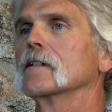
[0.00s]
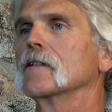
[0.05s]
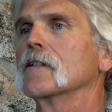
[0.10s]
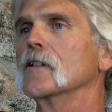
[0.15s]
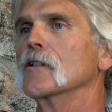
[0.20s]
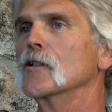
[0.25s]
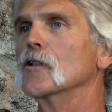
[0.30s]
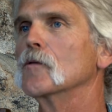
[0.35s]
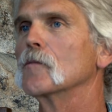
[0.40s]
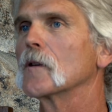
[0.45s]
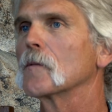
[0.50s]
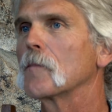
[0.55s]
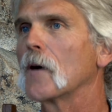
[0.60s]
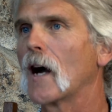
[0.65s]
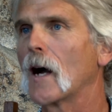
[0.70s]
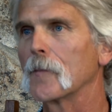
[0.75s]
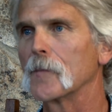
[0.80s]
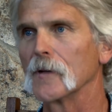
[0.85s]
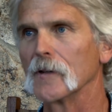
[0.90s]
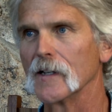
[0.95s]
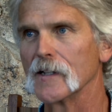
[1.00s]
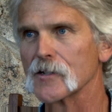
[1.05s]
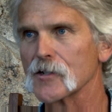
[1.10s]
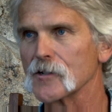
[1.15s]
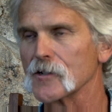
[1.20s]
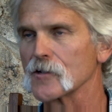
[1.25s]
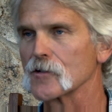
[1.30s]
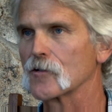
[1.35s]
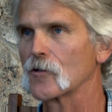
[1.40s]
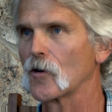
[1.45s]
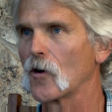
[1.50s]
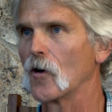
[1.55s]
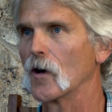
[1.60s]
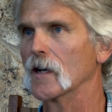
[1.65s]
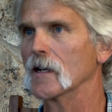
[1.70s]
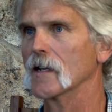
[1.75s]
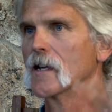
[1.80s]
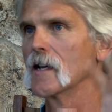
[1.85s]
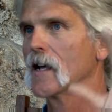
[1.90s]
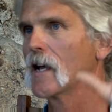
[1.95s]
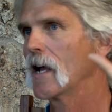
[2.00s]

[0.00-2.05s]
The human population is growing.